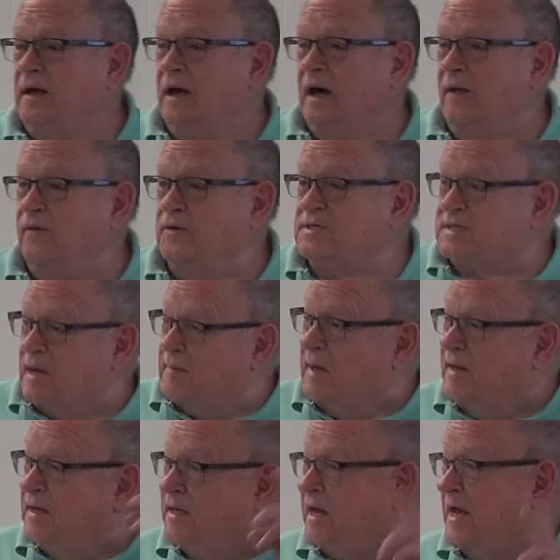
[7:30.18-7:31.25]
There's some
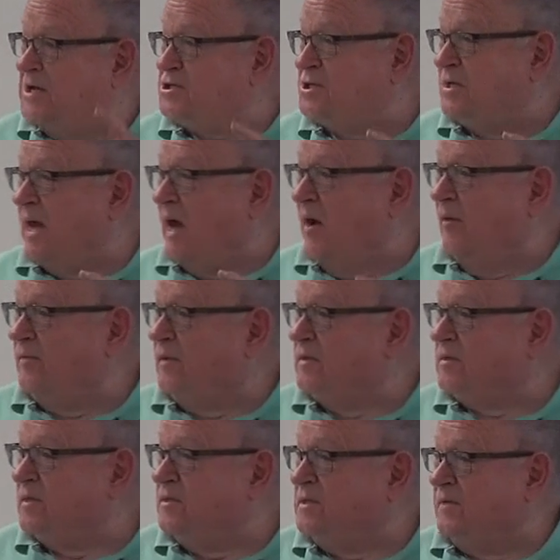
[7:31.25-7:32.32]
indication now that
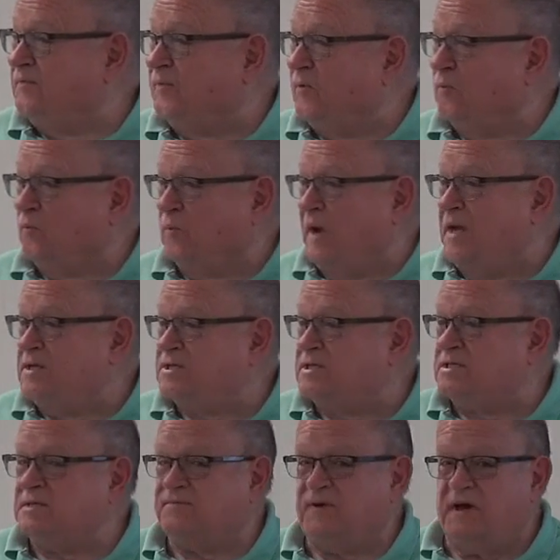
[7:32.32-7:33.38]
the different
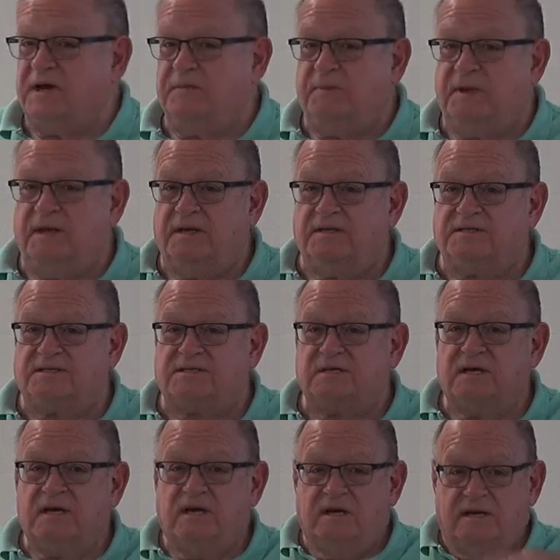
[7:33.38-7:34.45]
races of honeybees
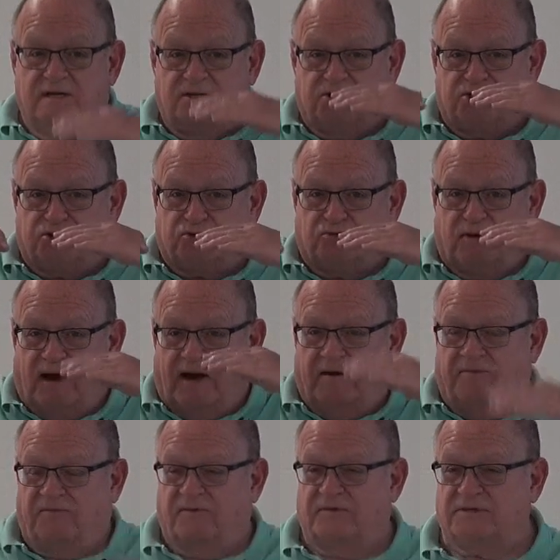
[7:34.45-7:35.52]

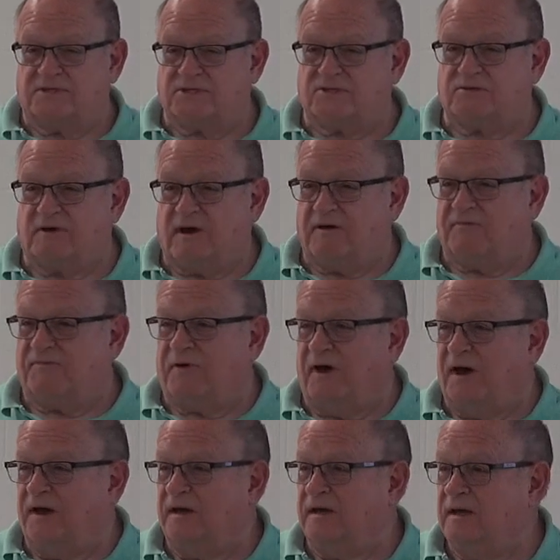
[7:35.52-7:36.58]

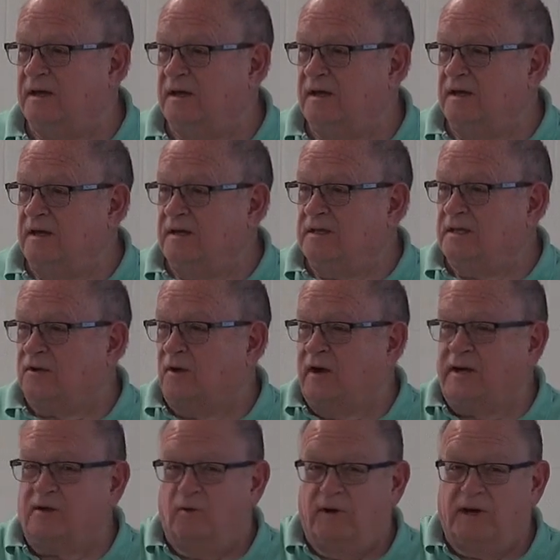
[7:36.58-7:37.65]
stratify,
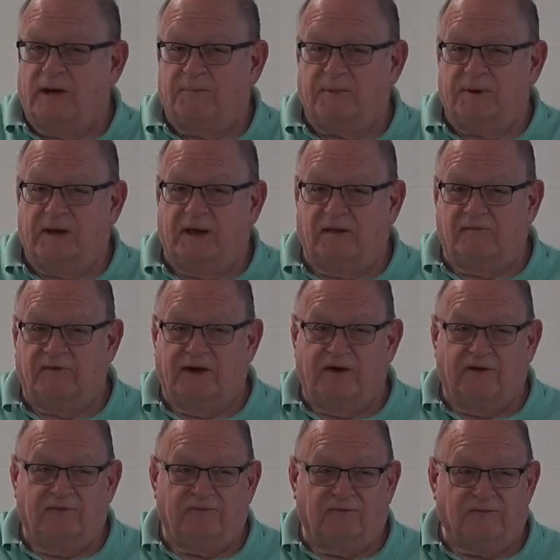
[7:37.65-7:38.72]
like going up an
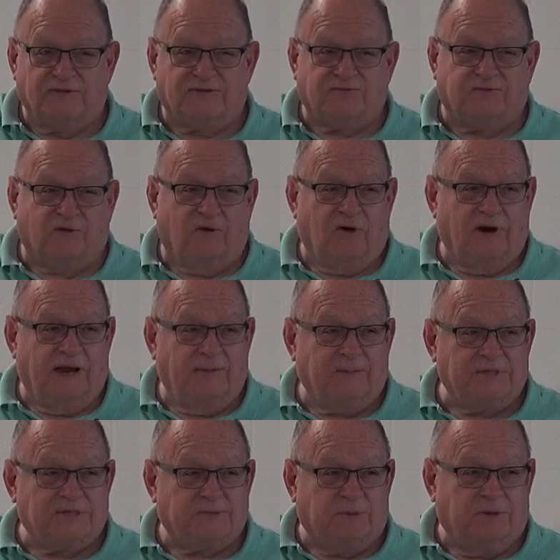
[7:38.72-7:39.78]
elevator. First floor,
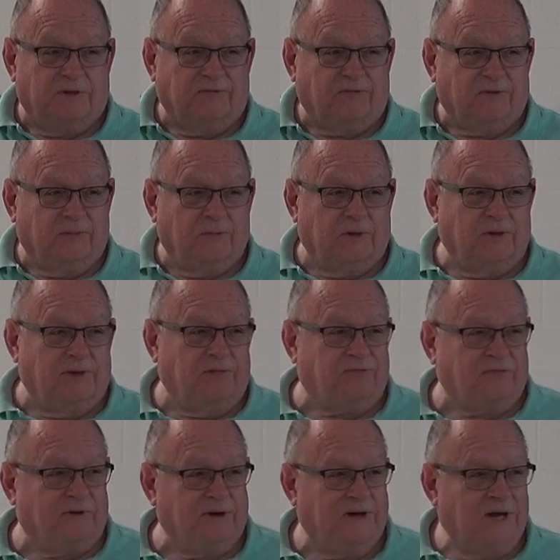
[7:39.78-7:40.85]
Apis mellifera
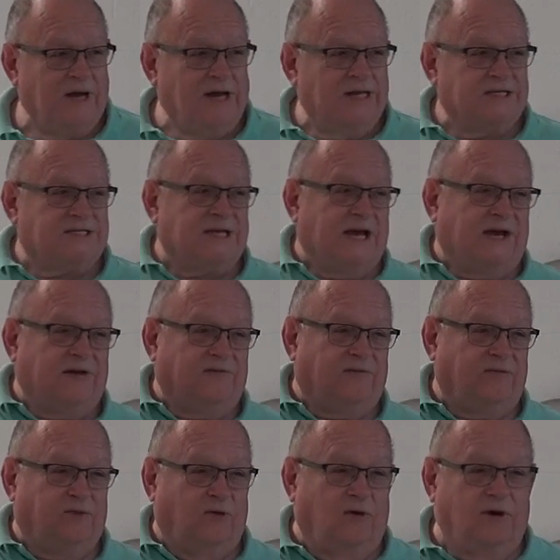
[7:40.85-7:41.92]
mellifera. Second
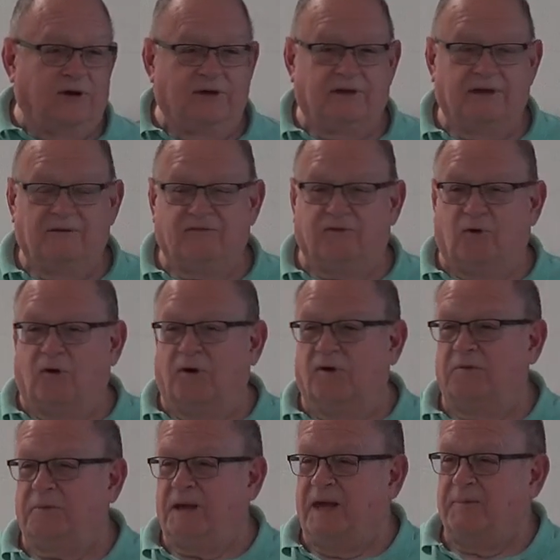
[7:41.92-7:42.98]
floor would
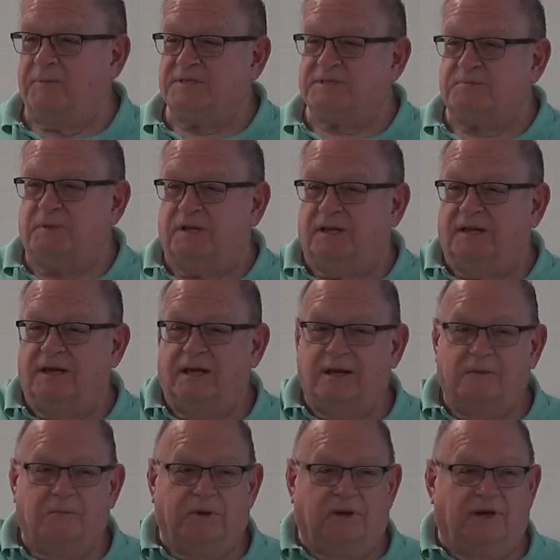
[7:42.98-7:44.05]
be Apis mellifera
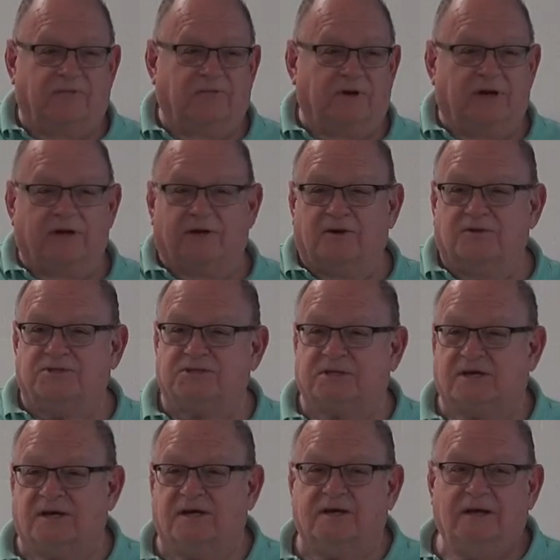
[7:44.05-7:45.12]

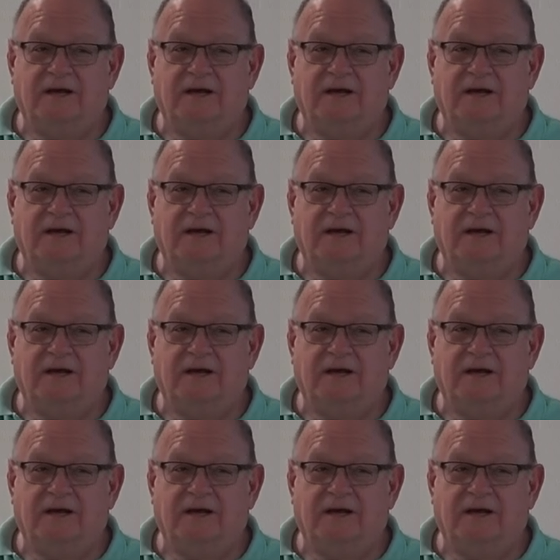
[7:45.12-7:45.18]
ligustica.